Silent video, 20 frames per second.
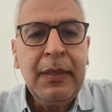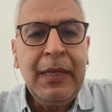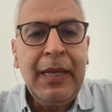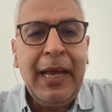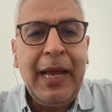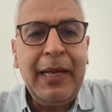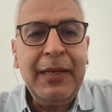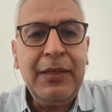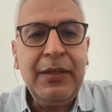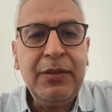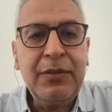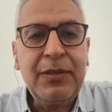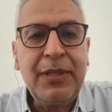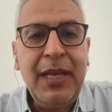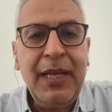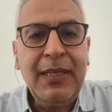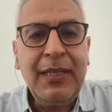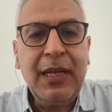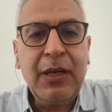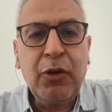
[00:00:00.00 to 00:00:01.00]

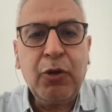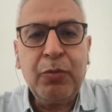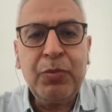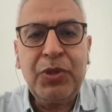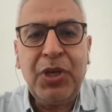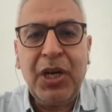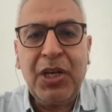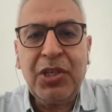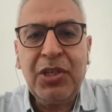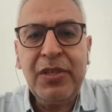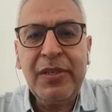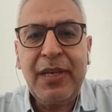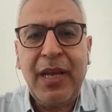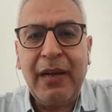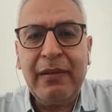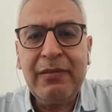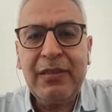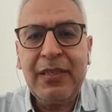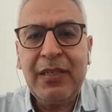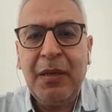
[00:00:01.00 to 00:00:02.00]
Understand that objections
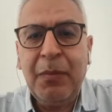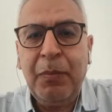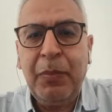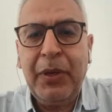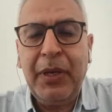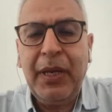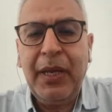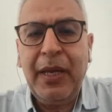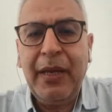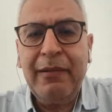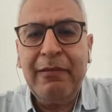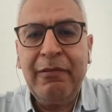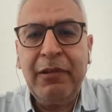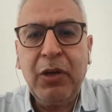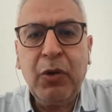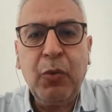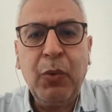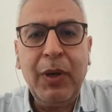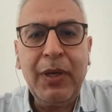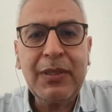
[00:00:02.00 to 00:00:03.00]
are simply a
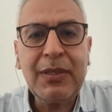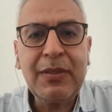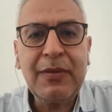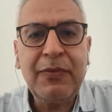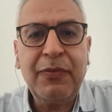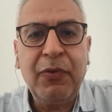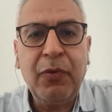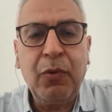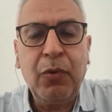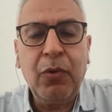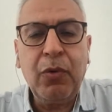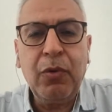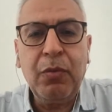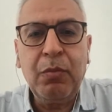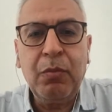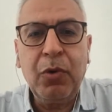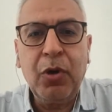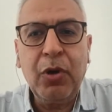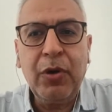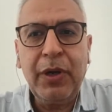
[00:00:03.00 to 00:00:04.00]
request for
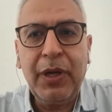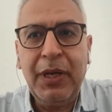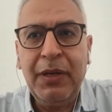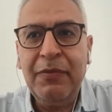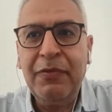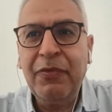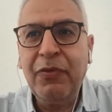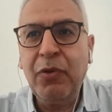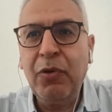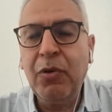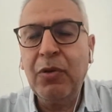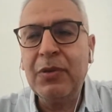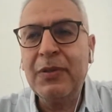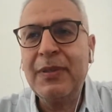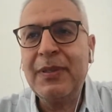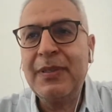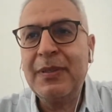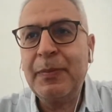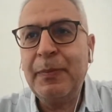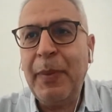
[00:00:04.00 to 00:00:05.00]
more info,
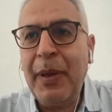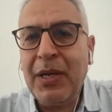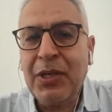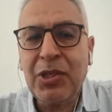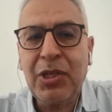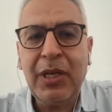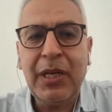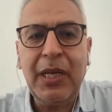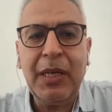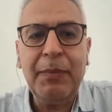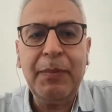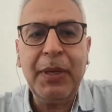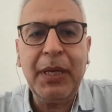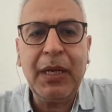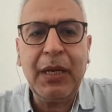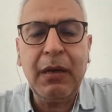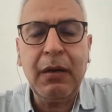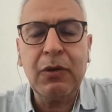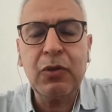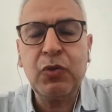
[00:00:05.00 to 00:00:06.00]
especially
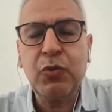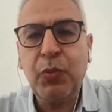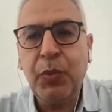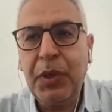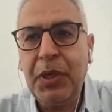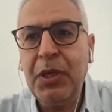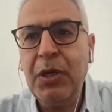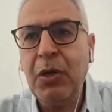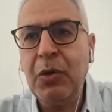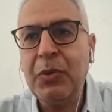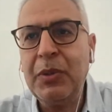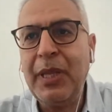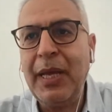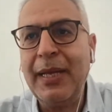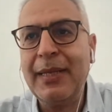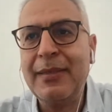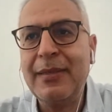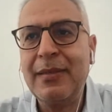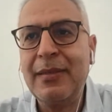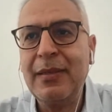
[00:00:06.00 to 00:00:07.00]
because we know
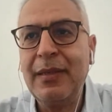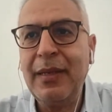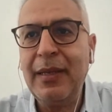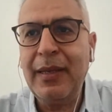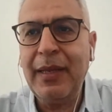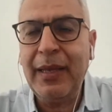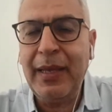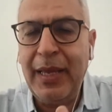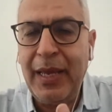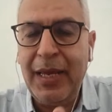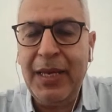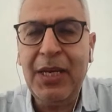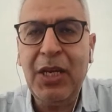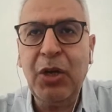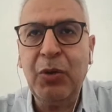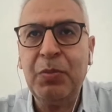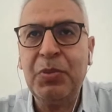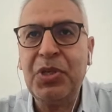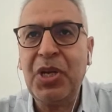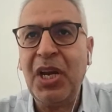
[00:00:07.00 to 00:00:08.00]
that any
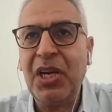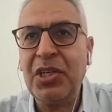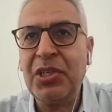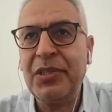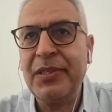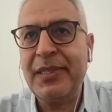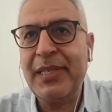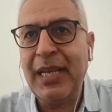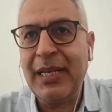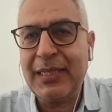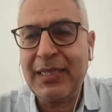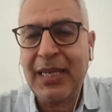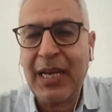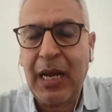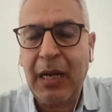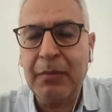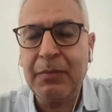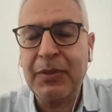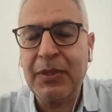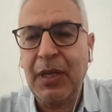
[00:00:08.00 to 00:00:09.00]
objections that
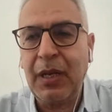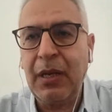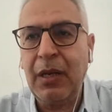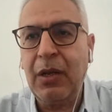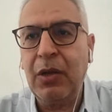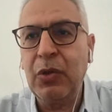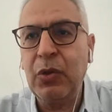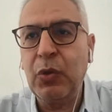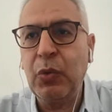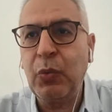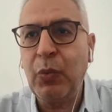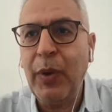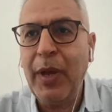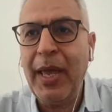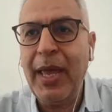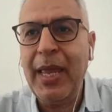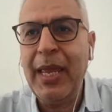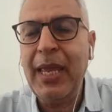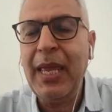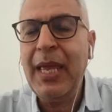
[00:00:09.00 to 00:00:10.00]
comes along the
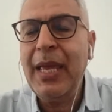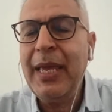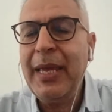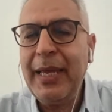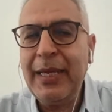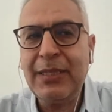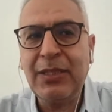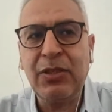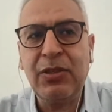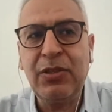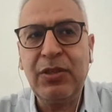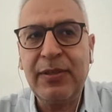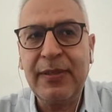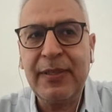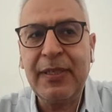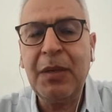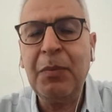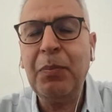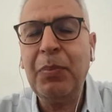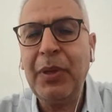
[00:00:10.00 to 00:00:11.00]
way, it's
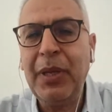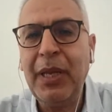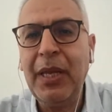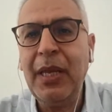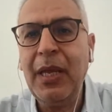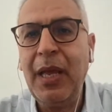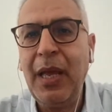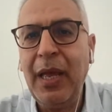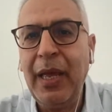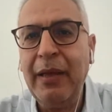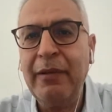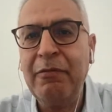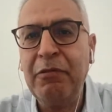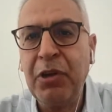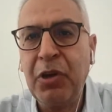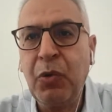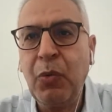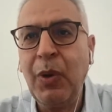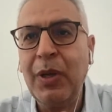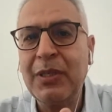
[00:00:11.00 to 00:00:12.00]
simply a
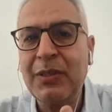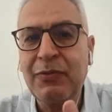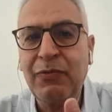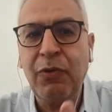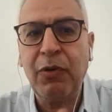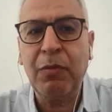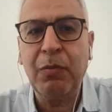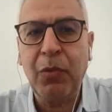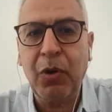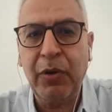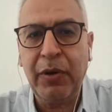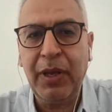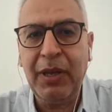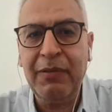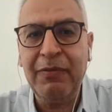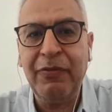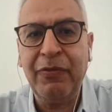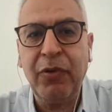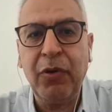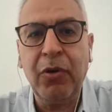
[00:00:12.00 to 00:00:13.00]
request for more
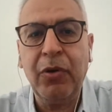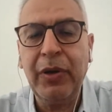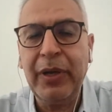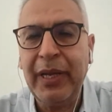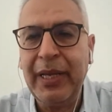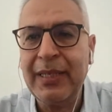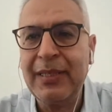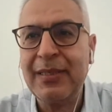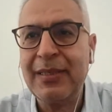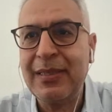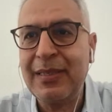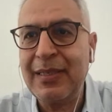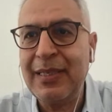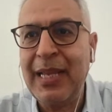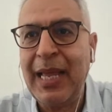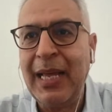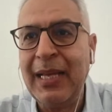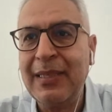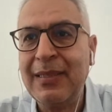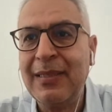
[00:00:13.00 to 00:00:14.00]
info. It's
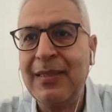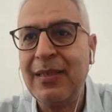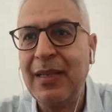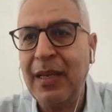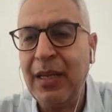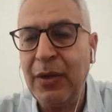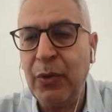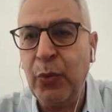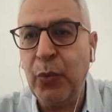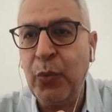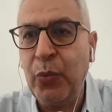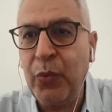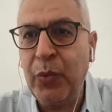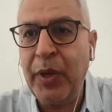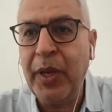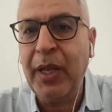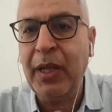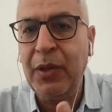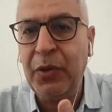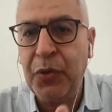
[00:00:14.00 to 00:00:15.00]
not a
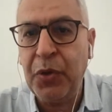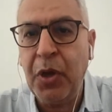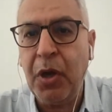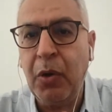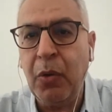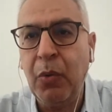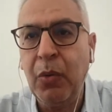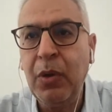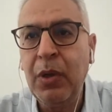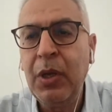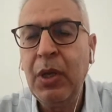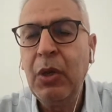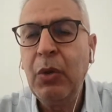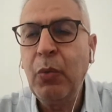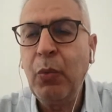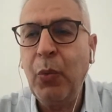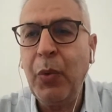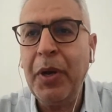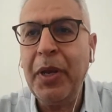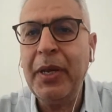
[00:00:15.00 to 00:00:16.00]
real no.
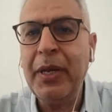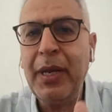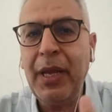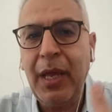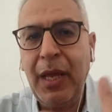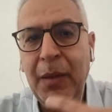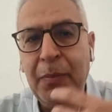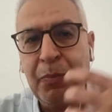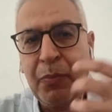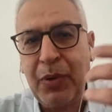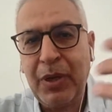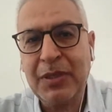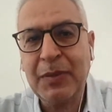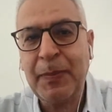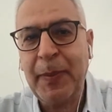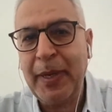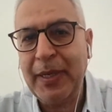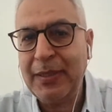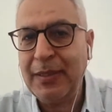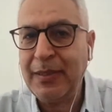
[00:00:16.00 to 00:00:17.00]
When a
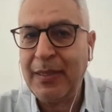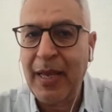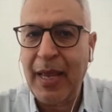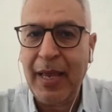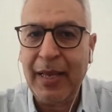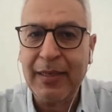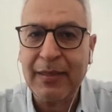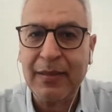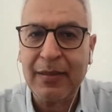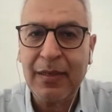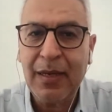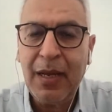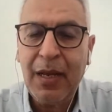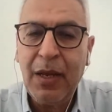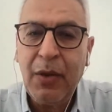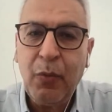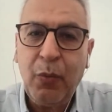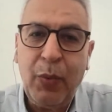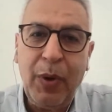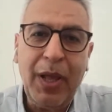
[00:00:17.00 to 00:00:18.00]
prospect says,
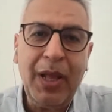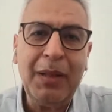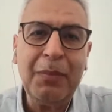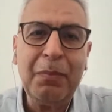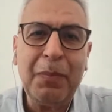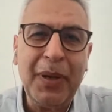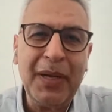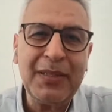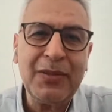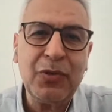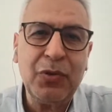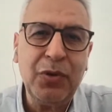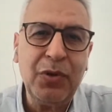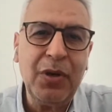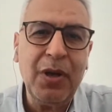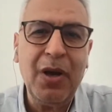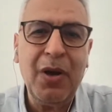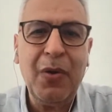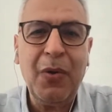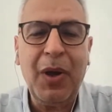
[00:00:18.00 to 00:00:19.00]
well, but
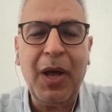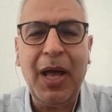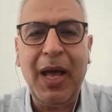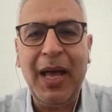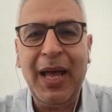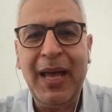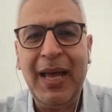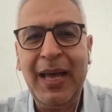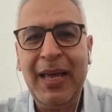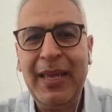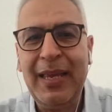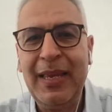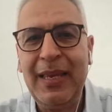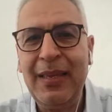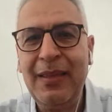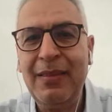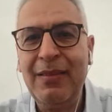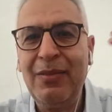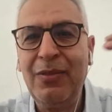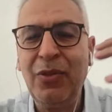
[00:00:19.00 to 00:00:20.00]

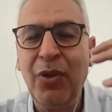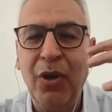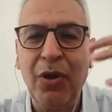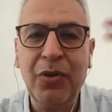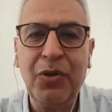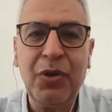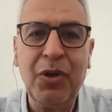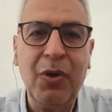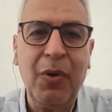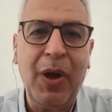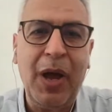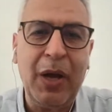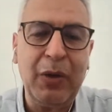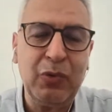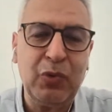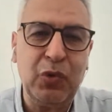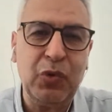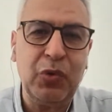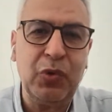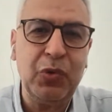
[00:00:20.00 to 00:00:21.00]
I don't know how
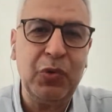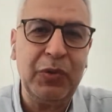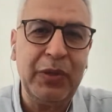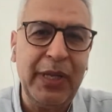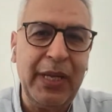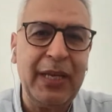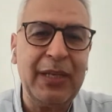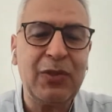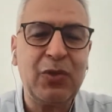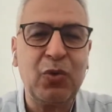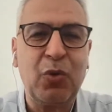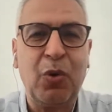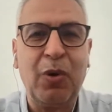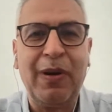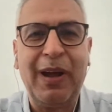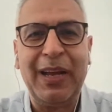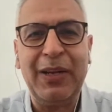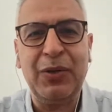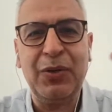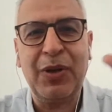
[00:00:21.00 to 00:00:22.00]
to do this,
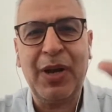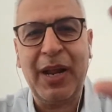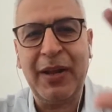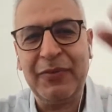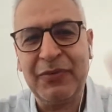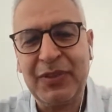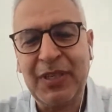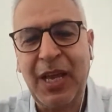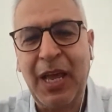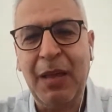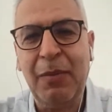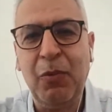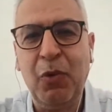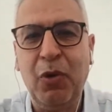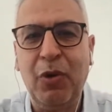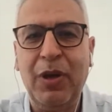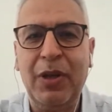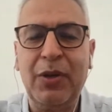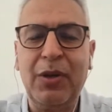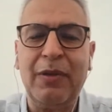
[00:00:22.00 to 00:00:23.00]
or I don't have time,
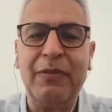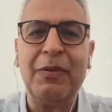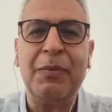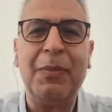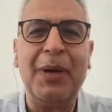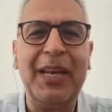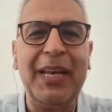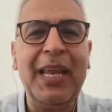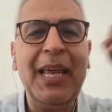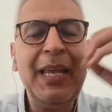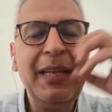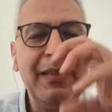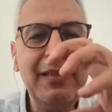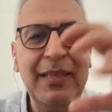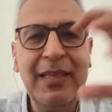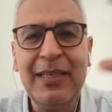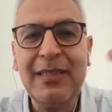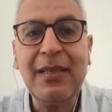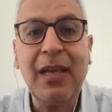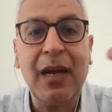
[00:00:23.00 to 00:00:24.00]
or I don't have the money,
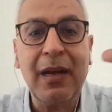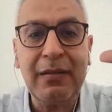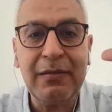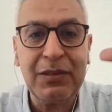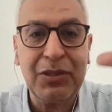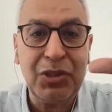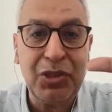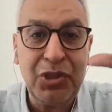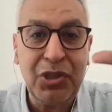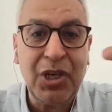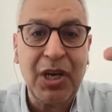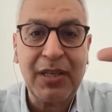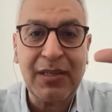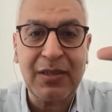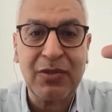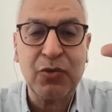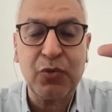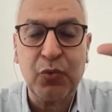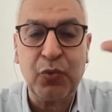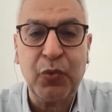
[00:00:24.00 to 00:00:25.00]
these are
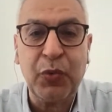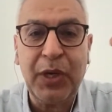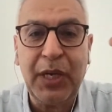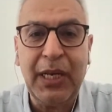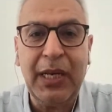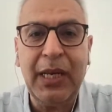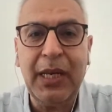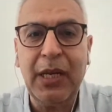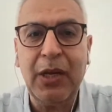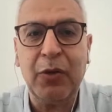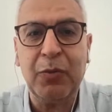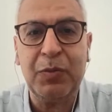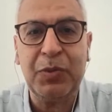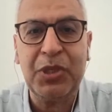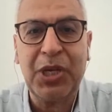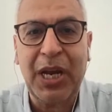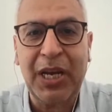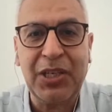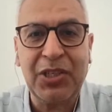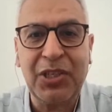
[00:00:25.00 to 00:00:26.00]
just really
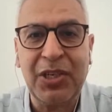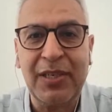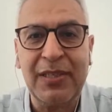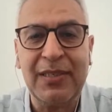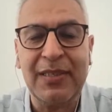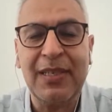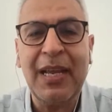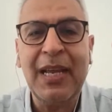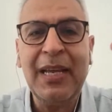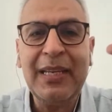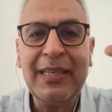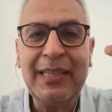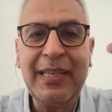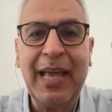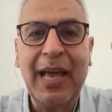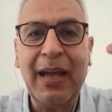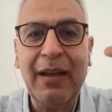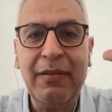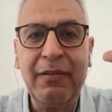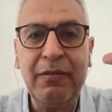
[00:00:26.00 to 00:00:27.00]
objections
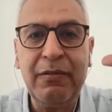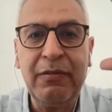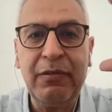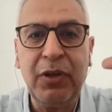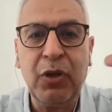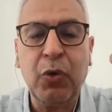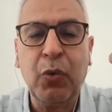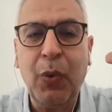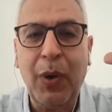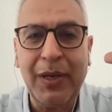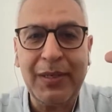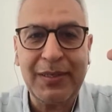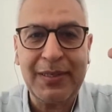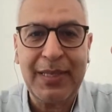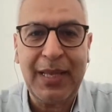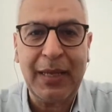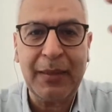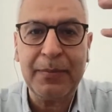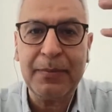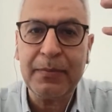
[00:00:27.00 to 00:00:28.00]
that request
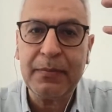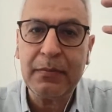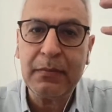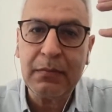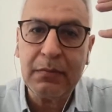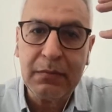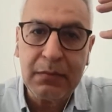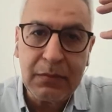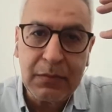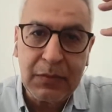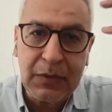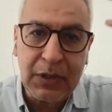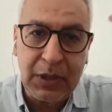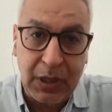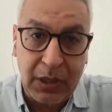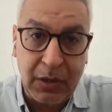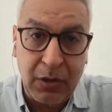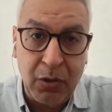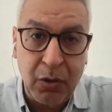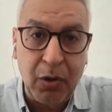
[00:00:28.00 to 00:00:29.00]
that the
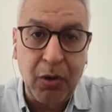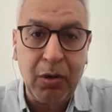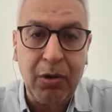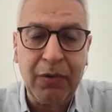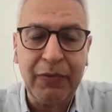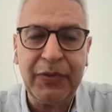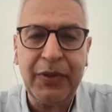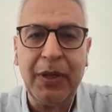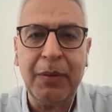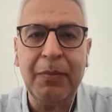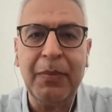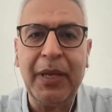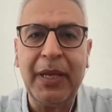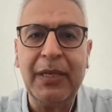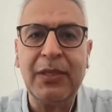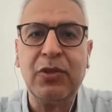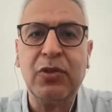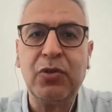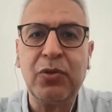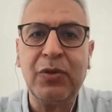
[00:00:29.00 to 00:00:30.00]
goal of them
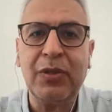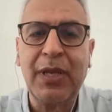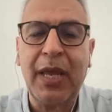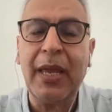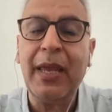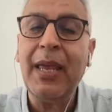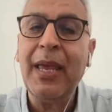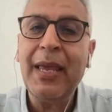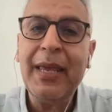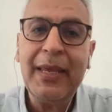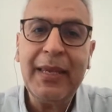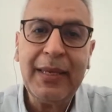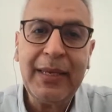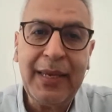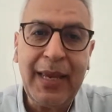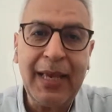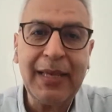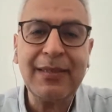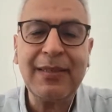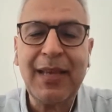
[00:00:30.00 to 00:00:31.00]
is to say,
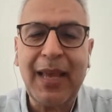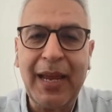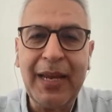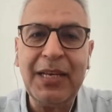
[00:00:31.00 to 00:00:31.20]
yes, I